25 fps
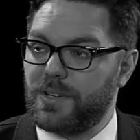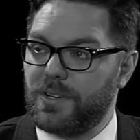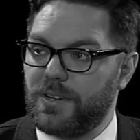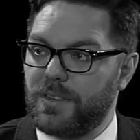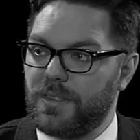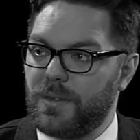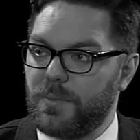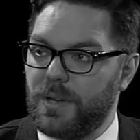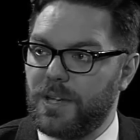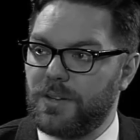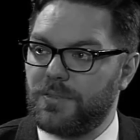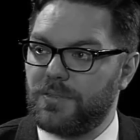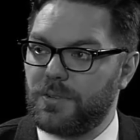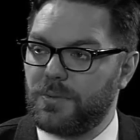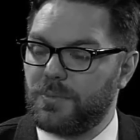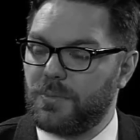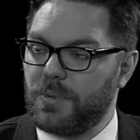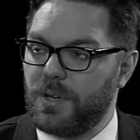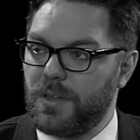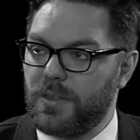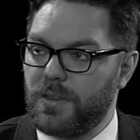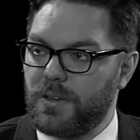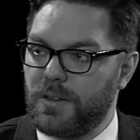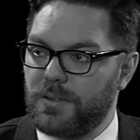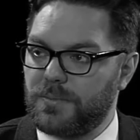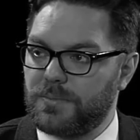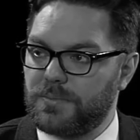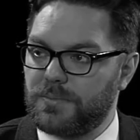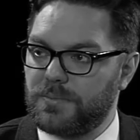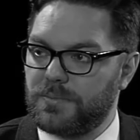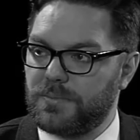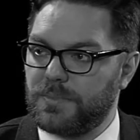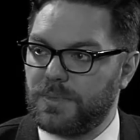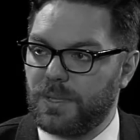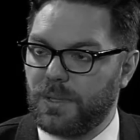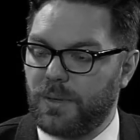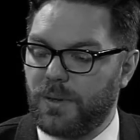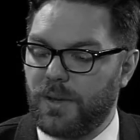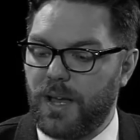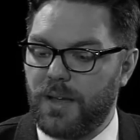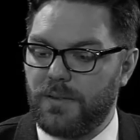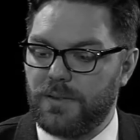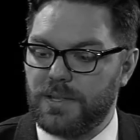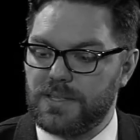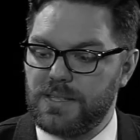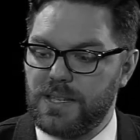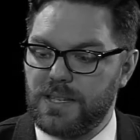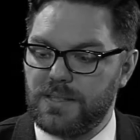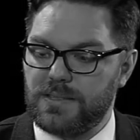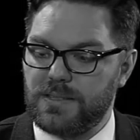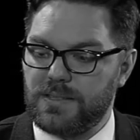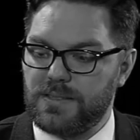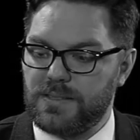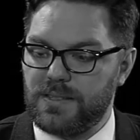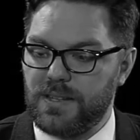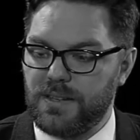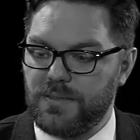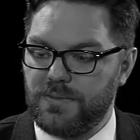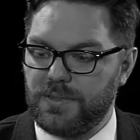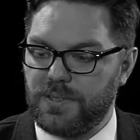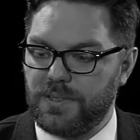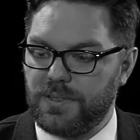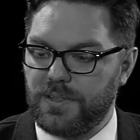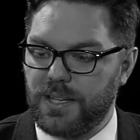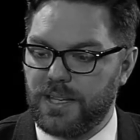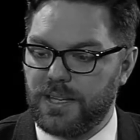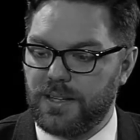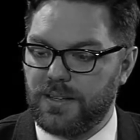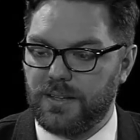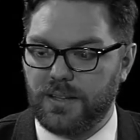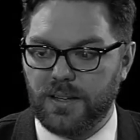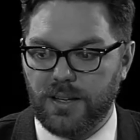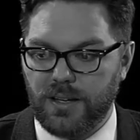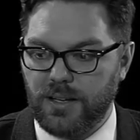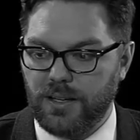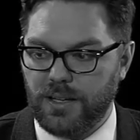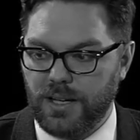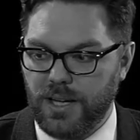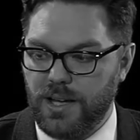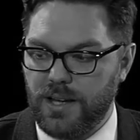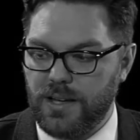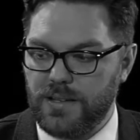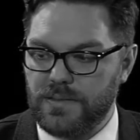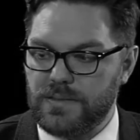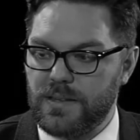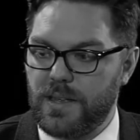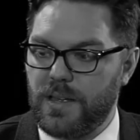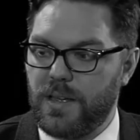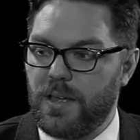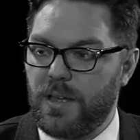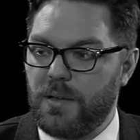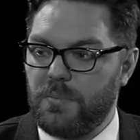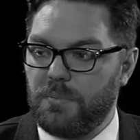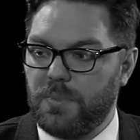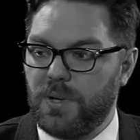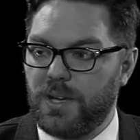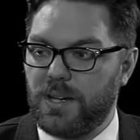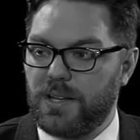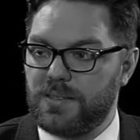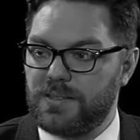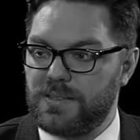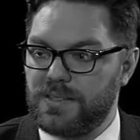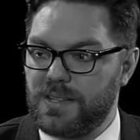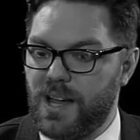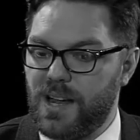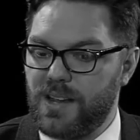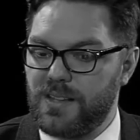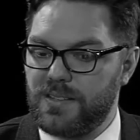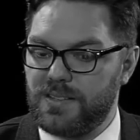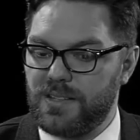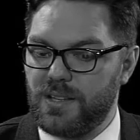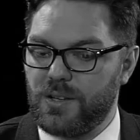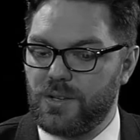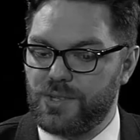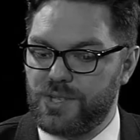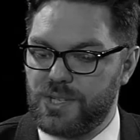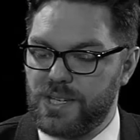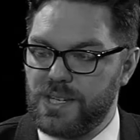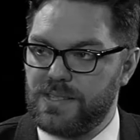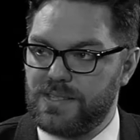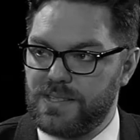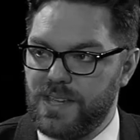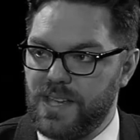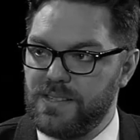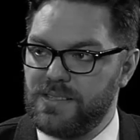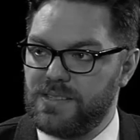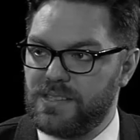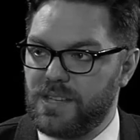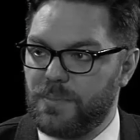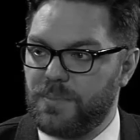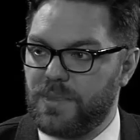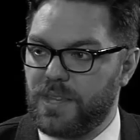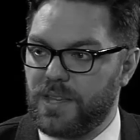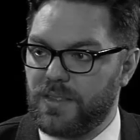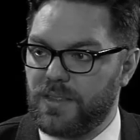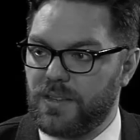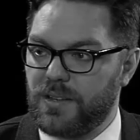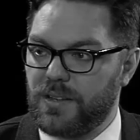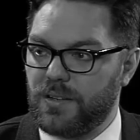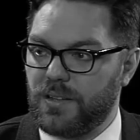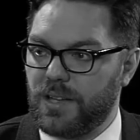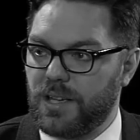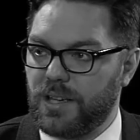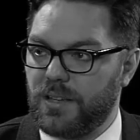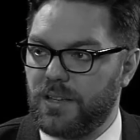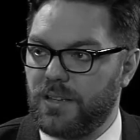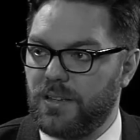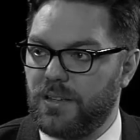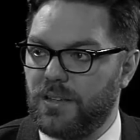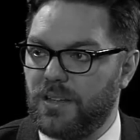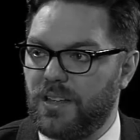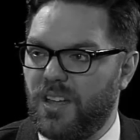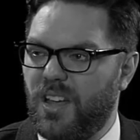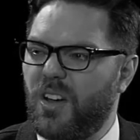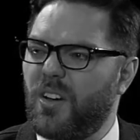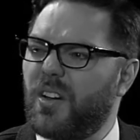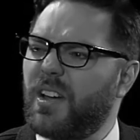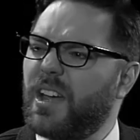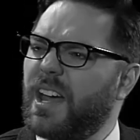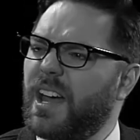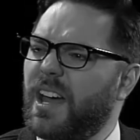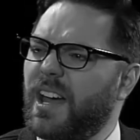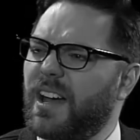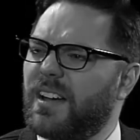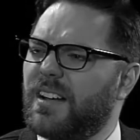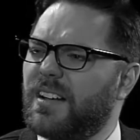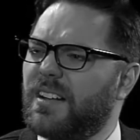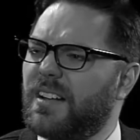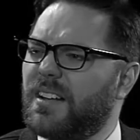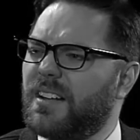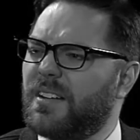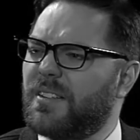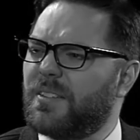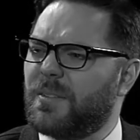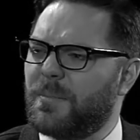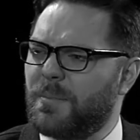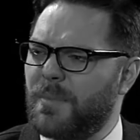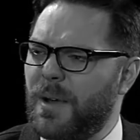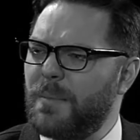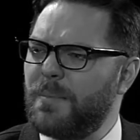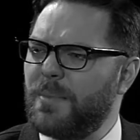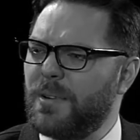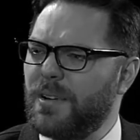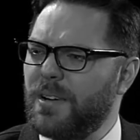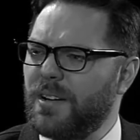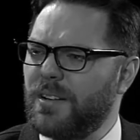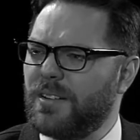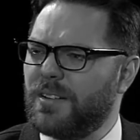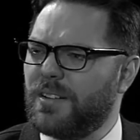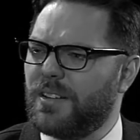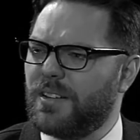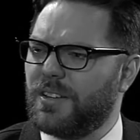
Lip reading: her in the bedroom while they're, you know, having sex and stuff, and you're like, guys. But it's not until she says something that you're like, oh yeah. Remember?